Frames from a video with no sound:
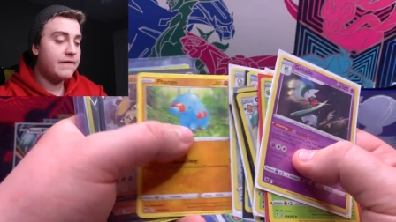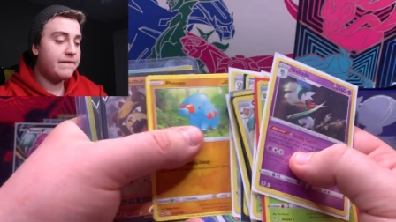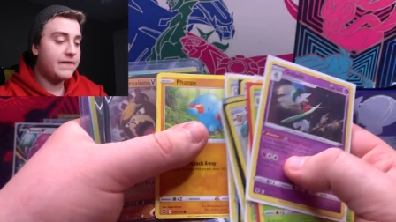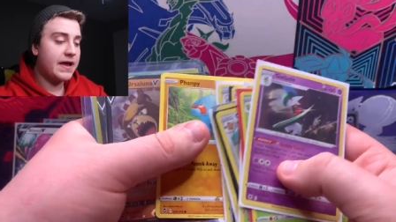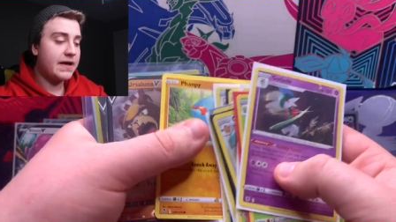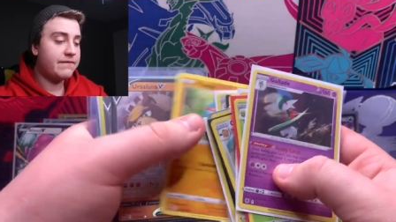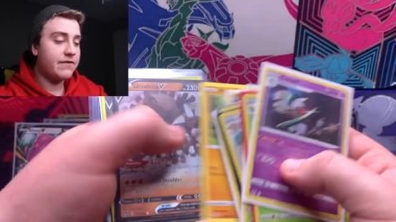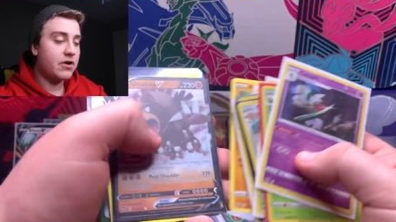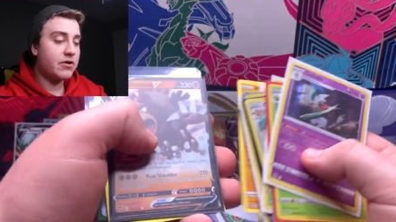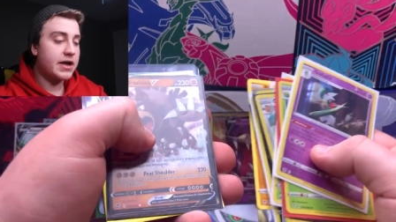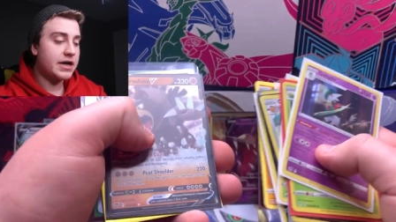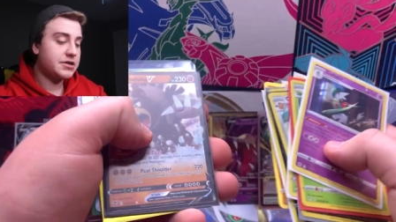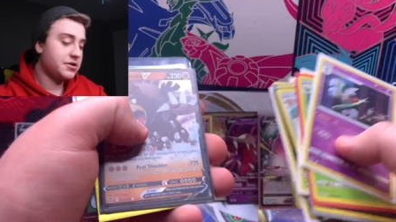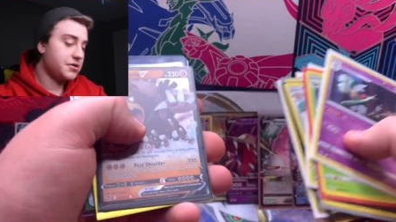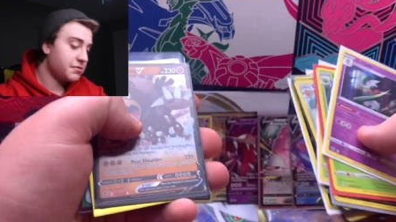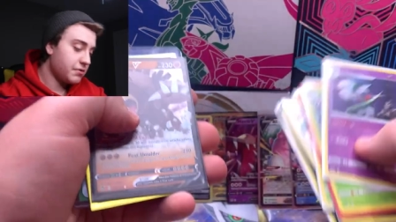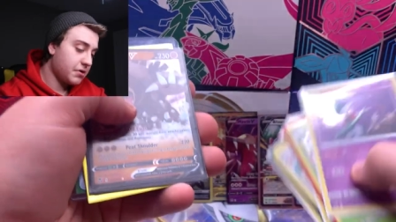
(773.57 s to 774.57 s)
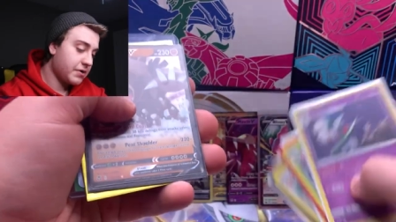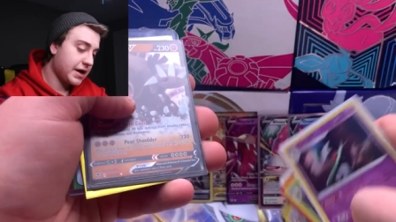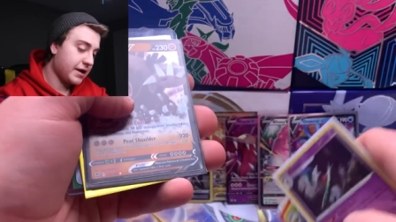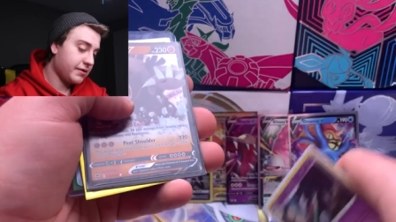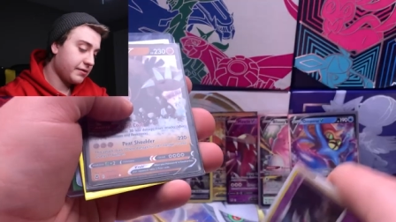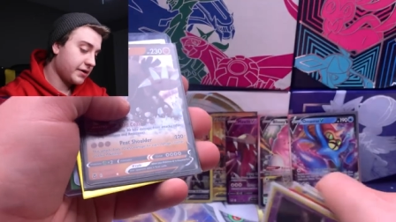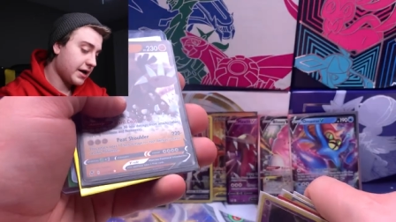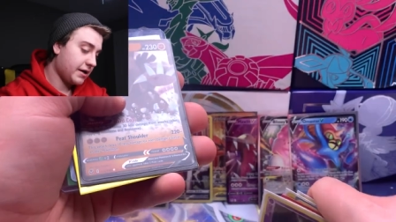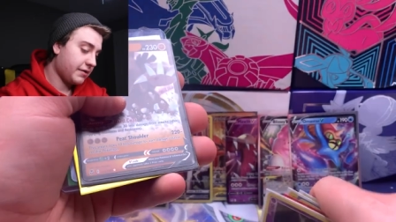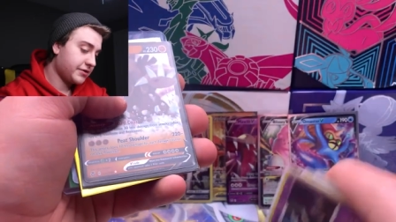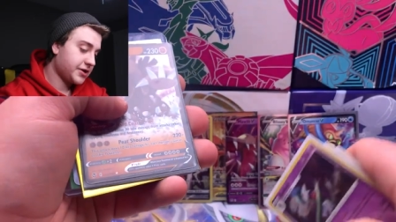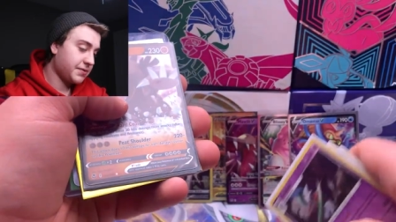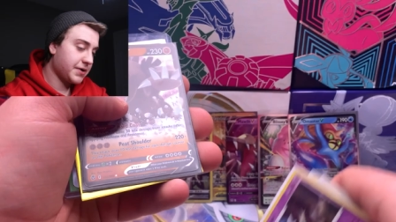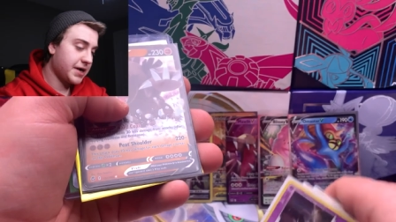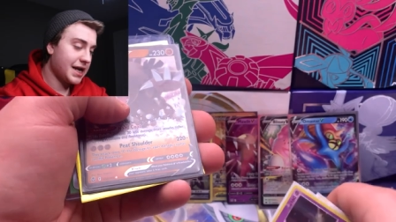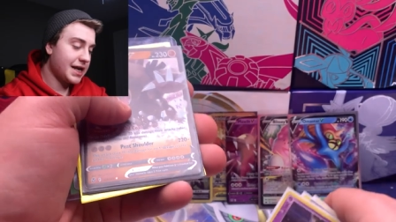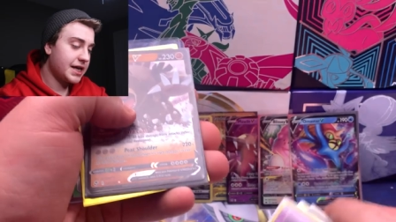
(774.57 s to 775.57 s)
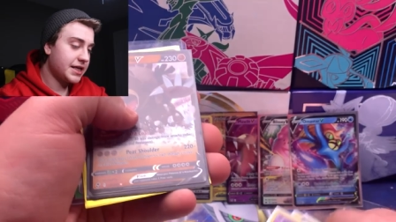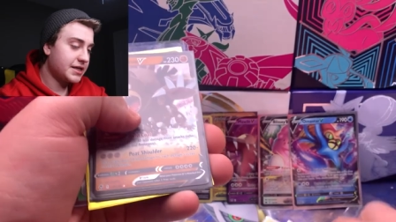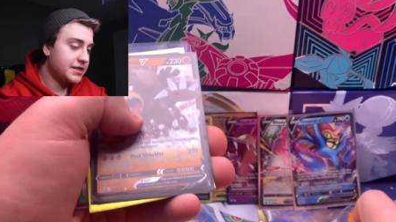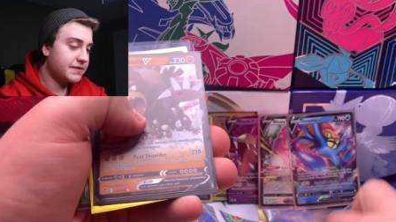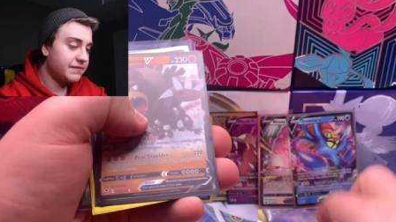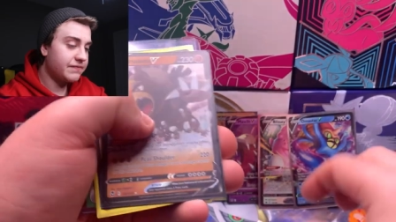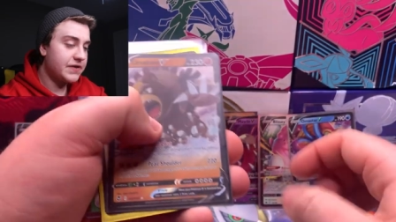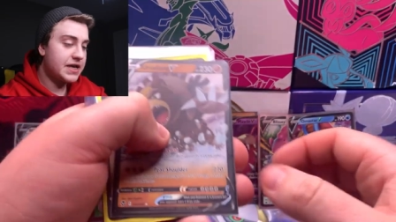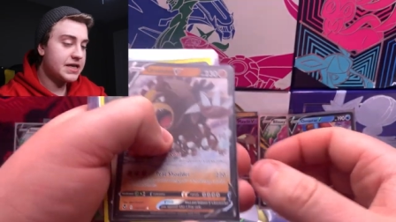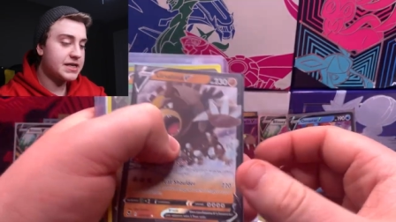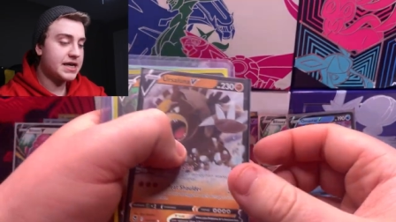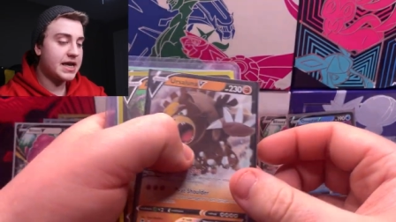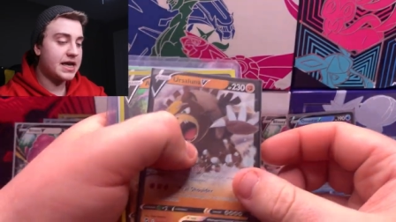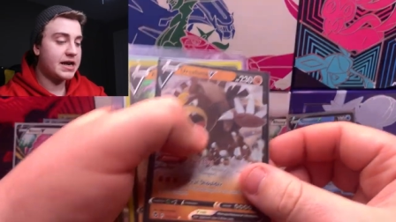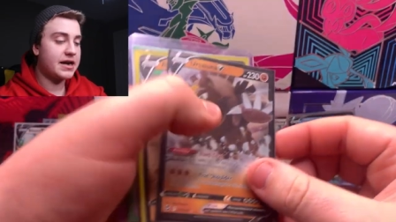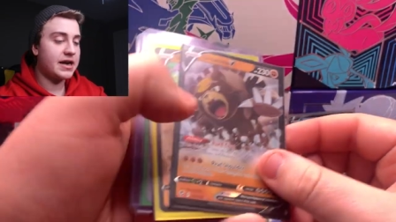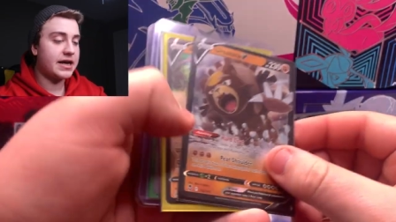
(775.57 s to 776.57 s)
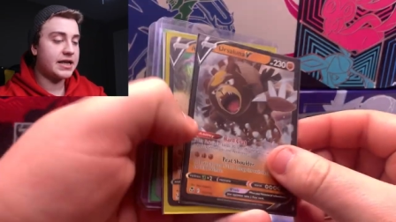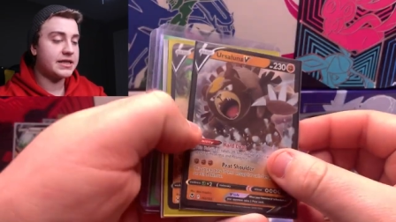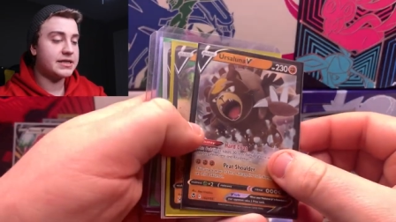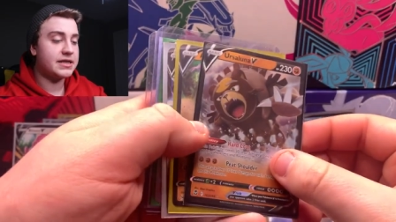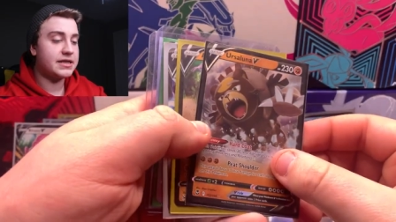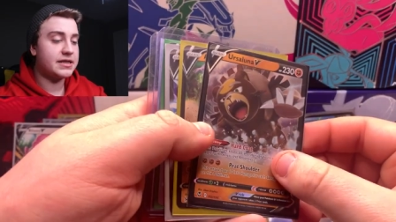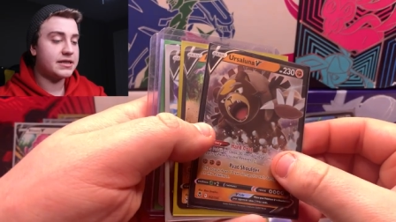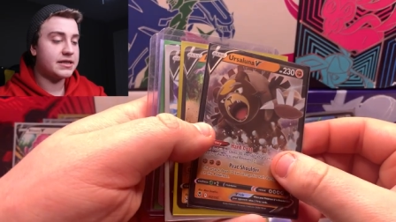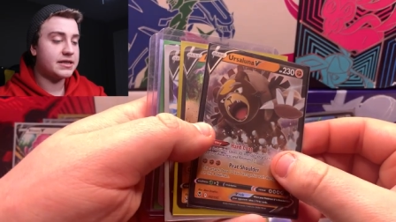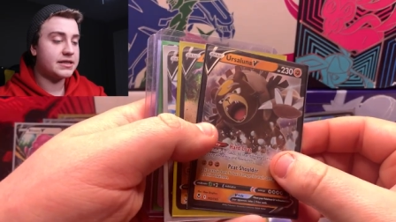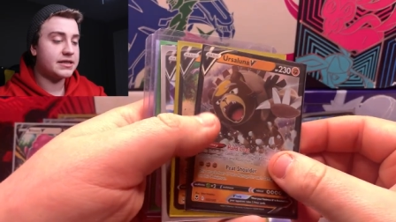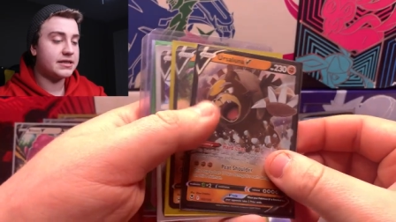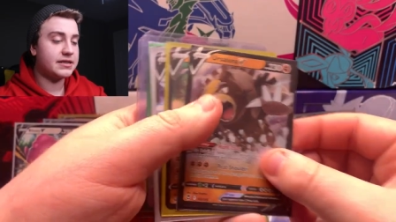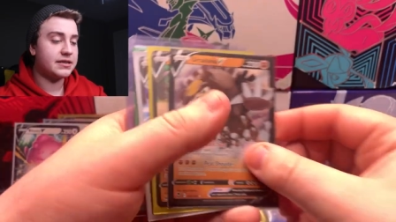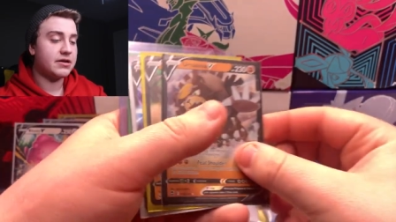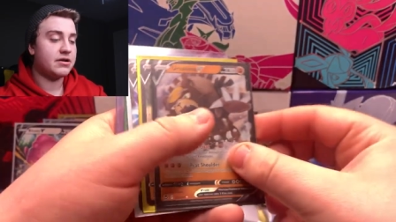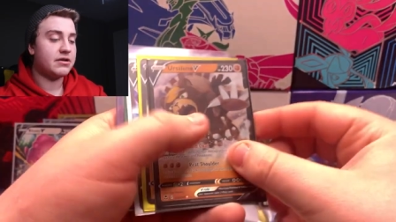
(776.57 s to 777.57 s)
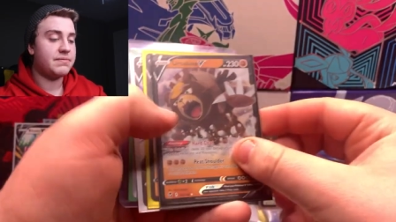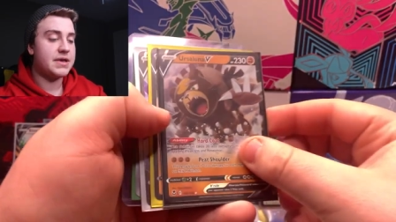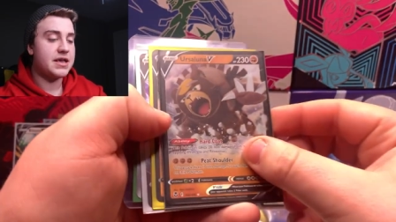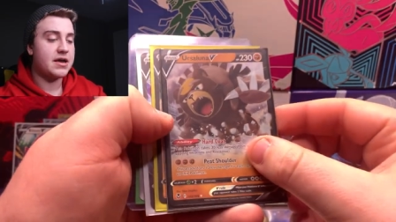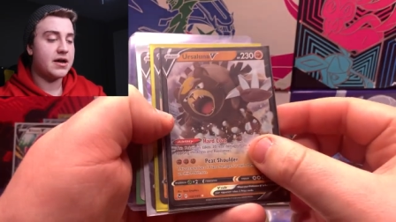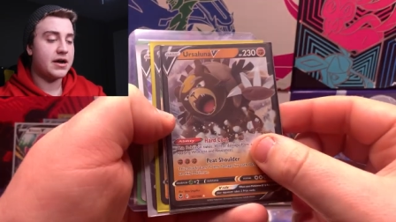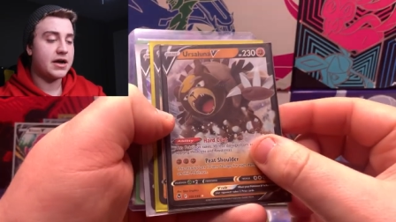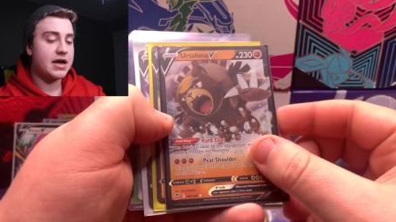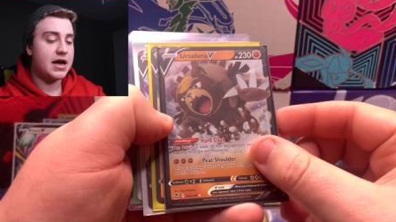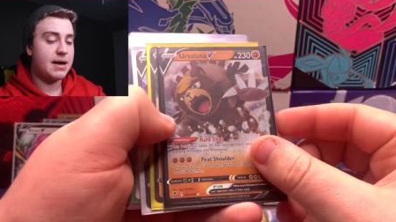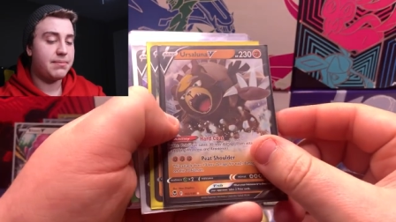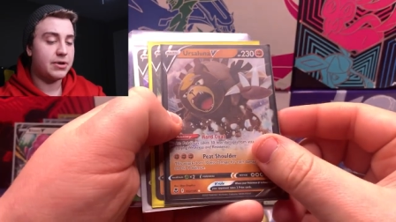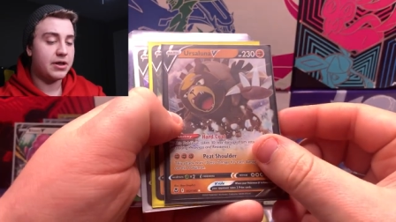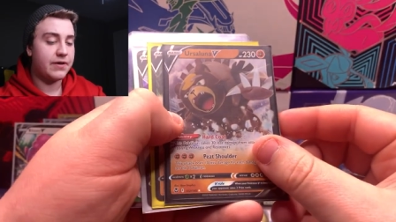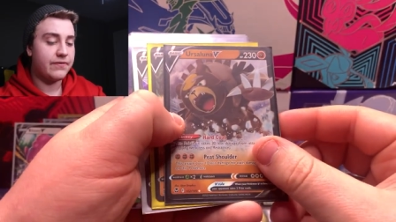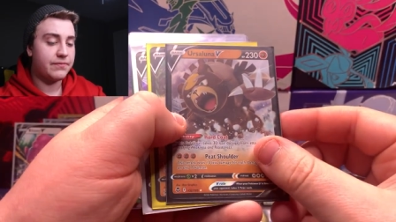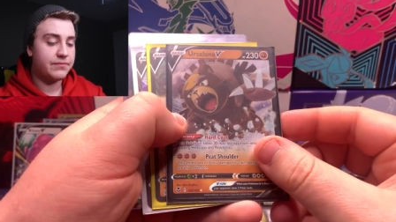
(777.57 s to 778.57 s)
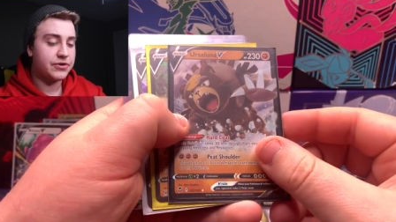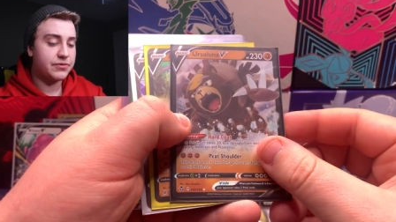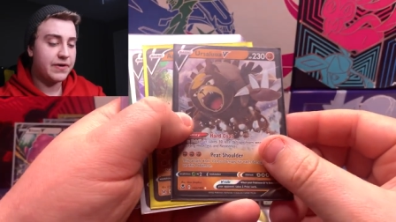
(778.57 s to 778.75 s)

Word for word: Fanf okay, so, okay, okay. So we're getting into some Vs again, and I can see that this is going to be a couple of them.